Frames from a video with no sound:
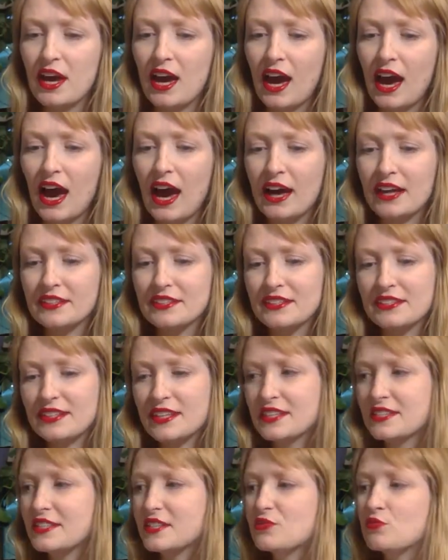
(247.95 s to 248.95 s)
And
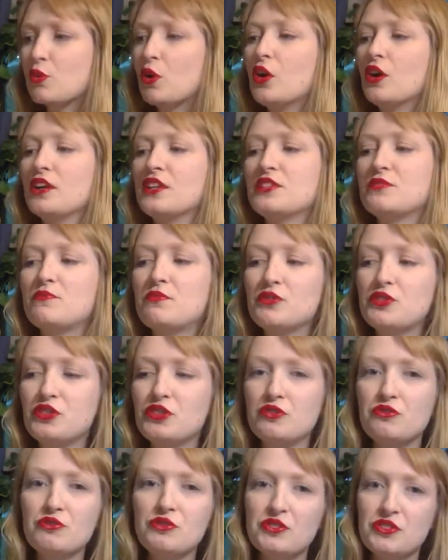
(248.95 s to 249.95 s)
this is what is
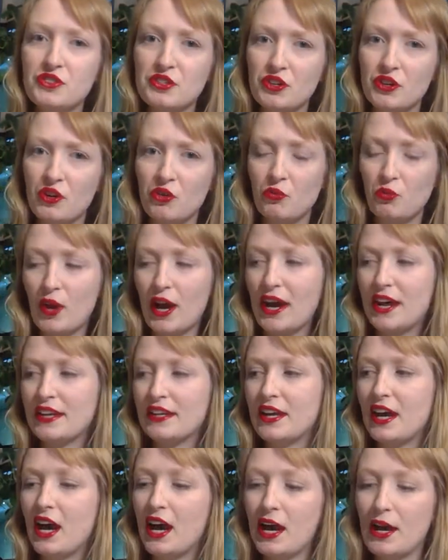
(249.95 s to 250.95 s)
produced
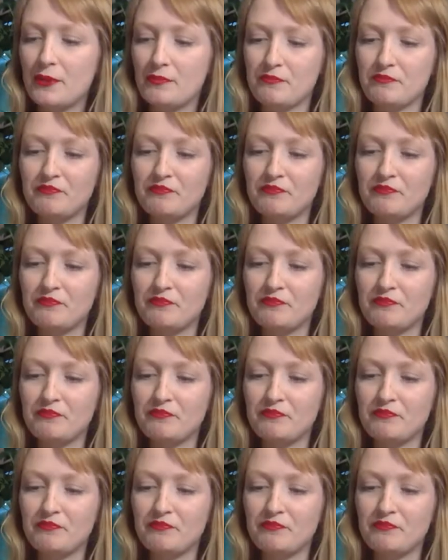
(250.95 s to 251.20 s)
when